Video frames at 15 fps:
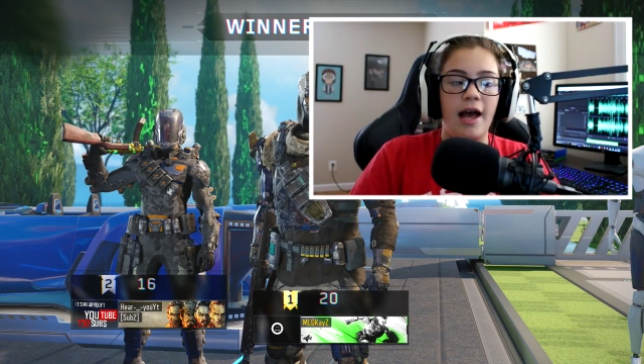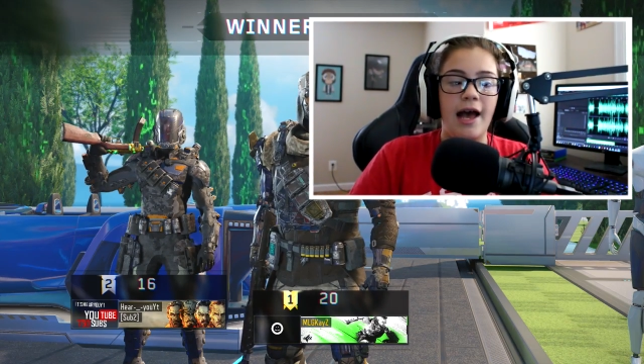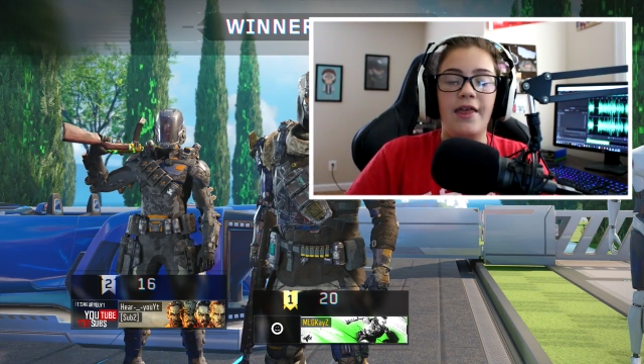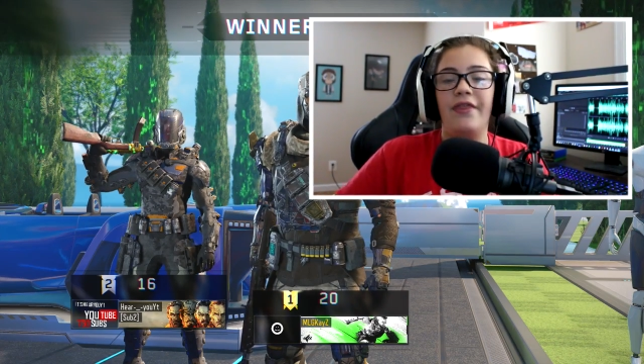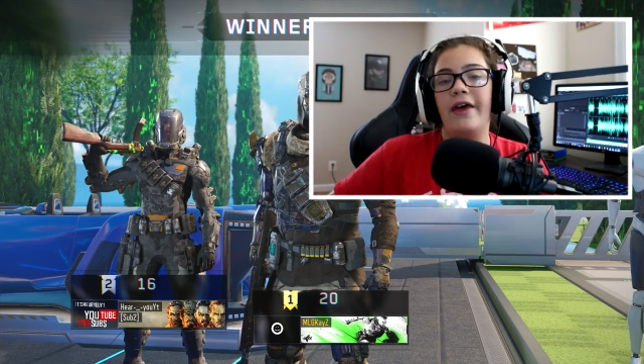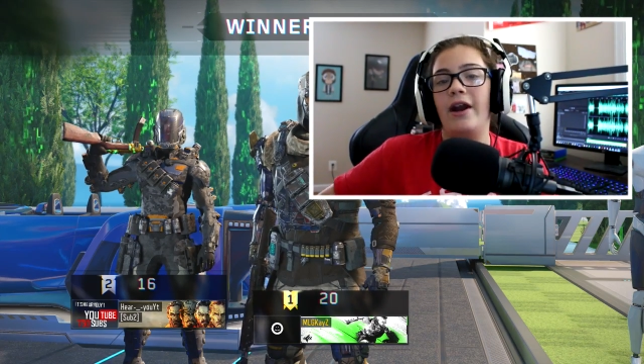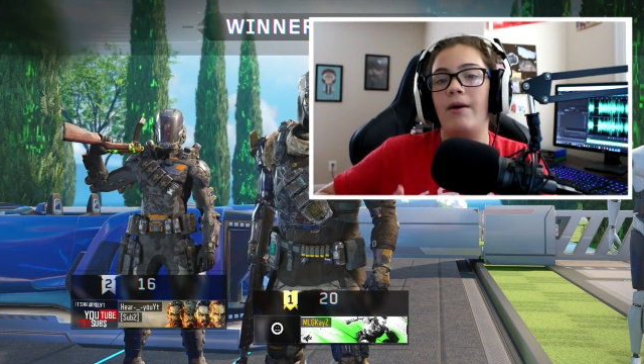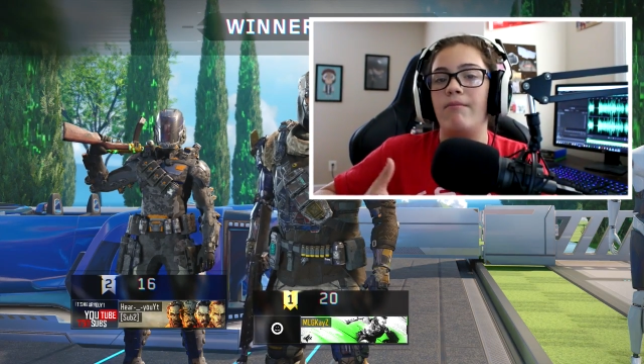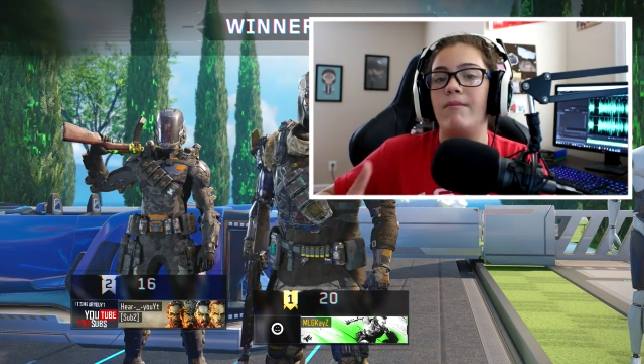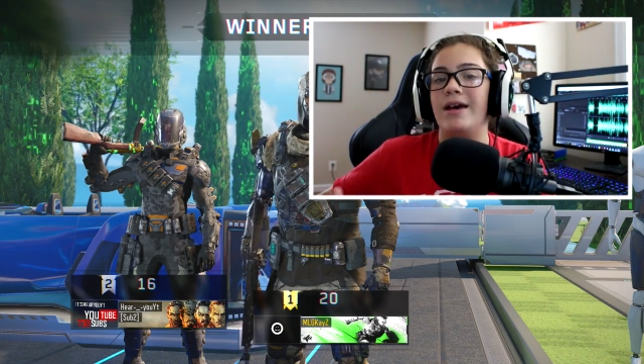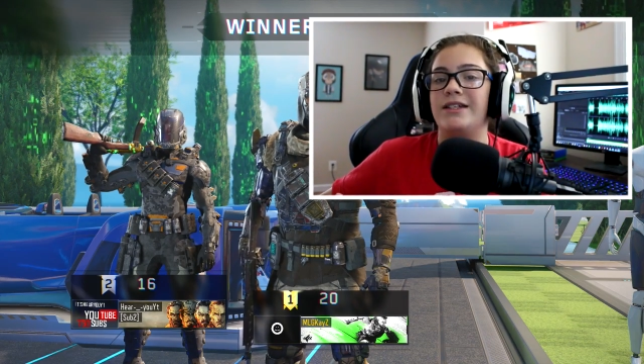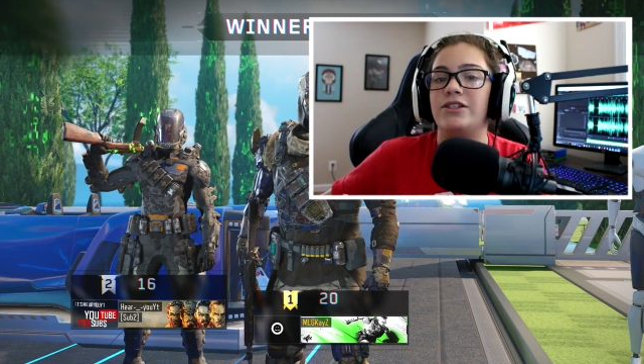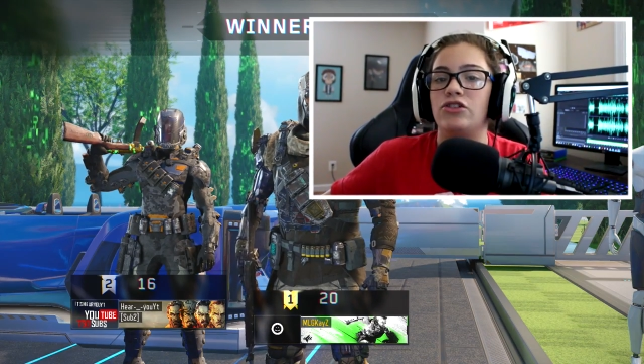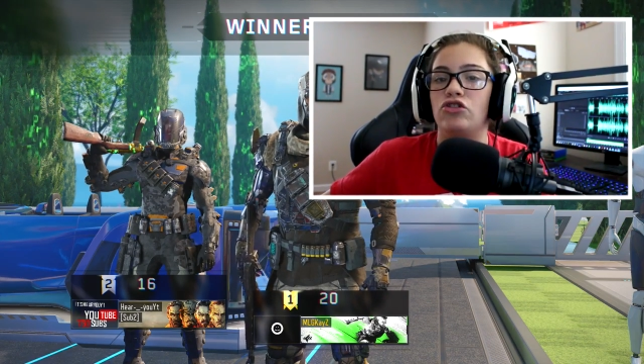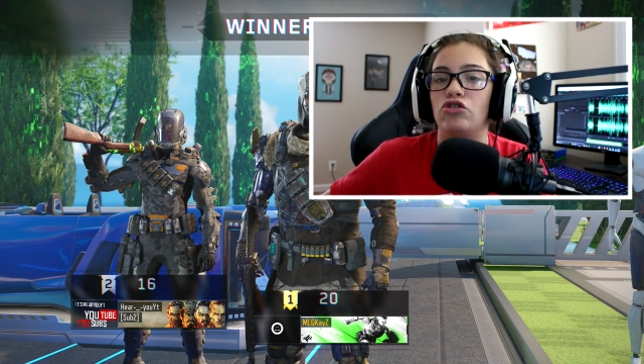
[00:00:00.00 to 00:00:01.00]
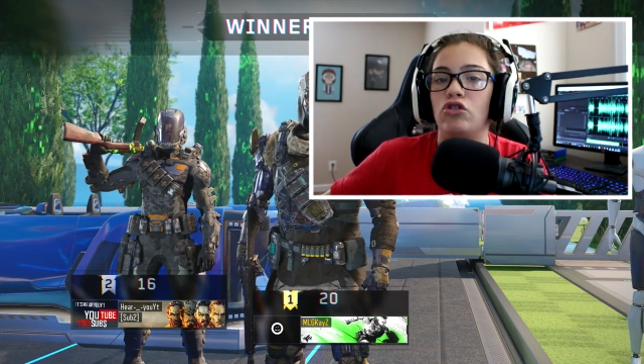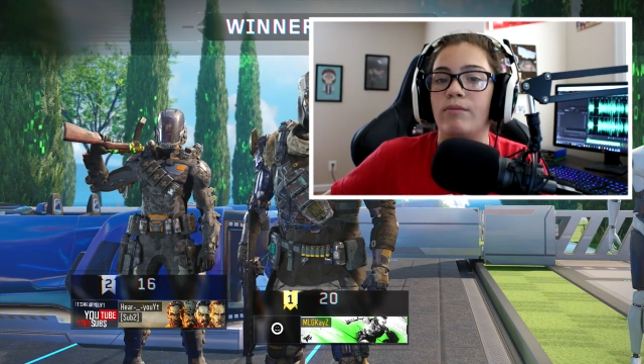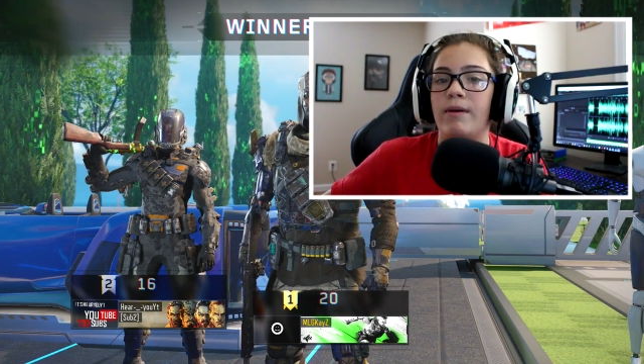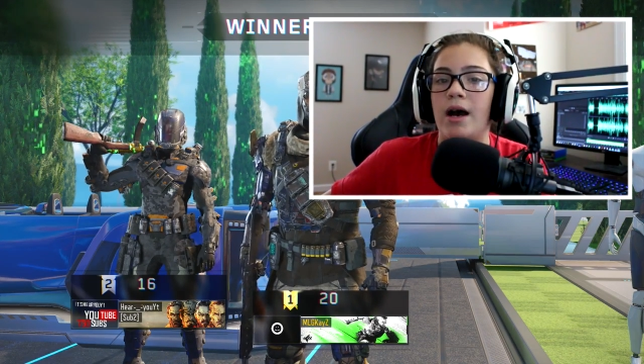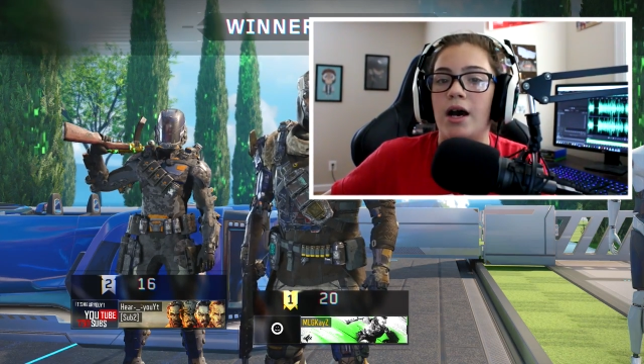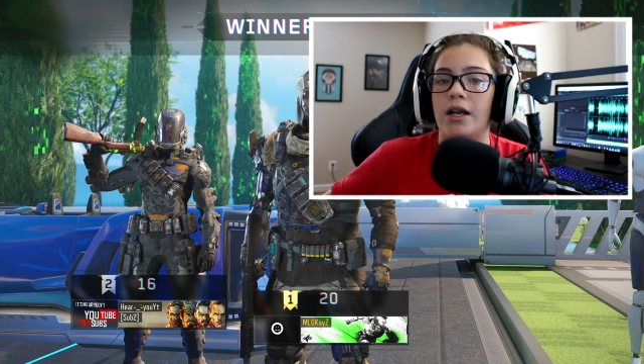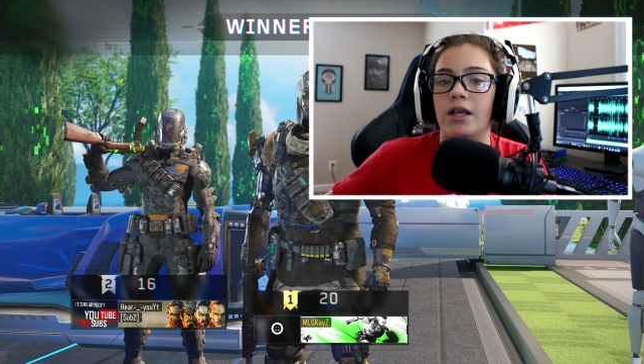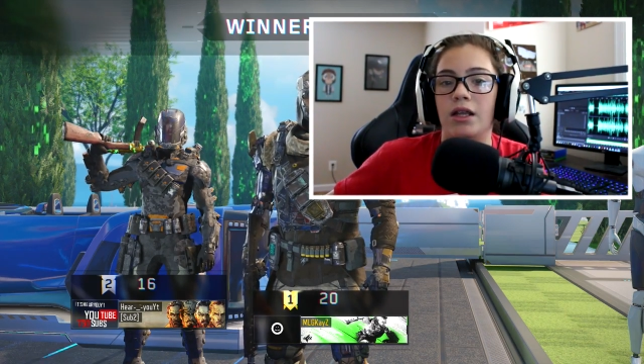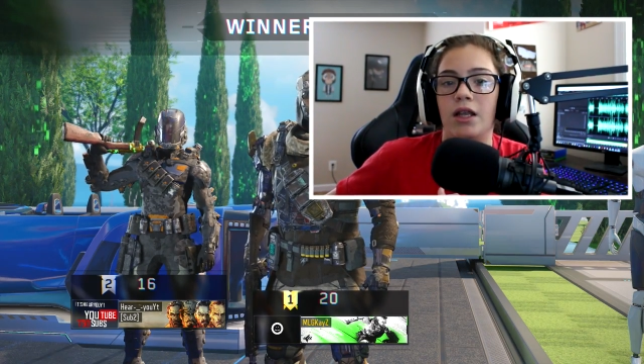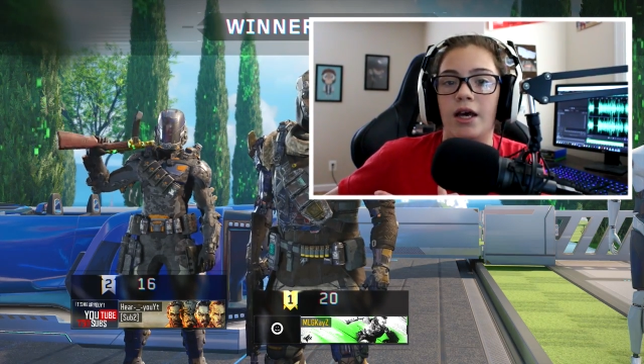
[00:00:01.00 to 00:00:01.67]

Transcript: and then I'll message you about it,